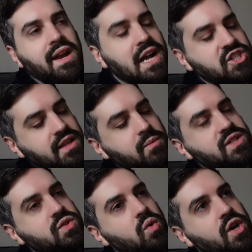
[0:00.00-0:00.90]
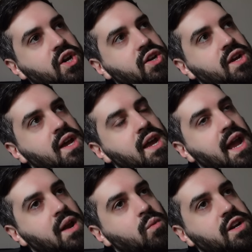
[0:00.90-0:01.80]
And I actually think we saw her
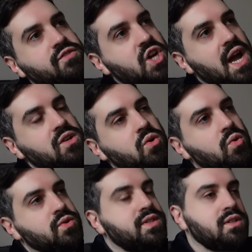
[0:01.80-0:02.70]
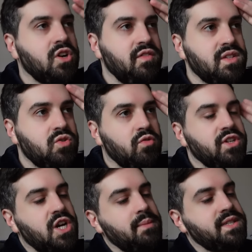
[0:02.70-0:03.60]
in one of Django's cover story
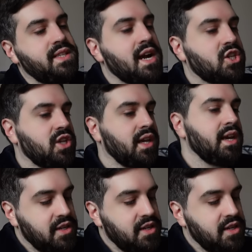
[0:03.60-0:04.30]
chapters actually.